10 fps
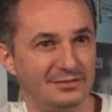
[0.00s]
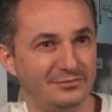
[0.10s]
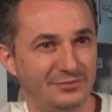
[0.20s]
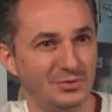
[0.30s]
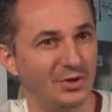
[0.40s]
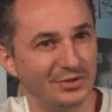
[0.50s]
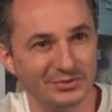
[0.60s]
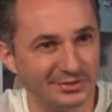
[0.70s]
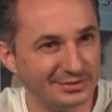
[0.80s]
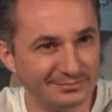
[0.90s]
few
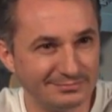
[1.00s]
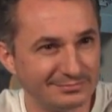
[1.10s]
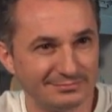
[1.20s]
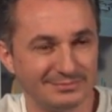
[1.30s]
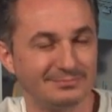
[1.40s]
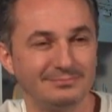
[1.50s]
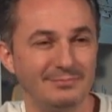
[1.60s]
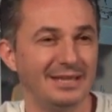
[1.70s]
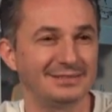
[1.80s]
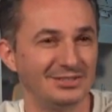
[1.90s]
hundred
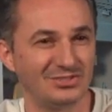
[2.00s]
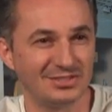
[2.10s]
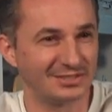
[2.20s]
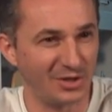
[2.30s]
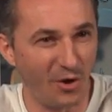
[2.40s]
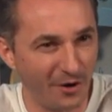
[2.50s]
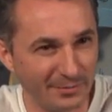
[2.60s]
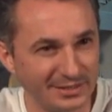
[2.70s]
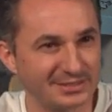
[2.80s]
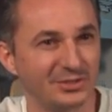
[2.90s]
messages,
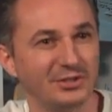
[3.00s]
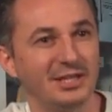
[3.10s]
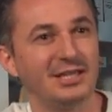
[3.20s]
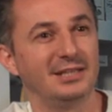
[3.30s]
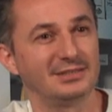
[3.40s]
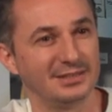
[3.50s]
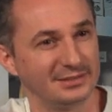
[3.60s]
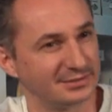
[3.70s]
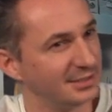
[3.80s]
comments on it, and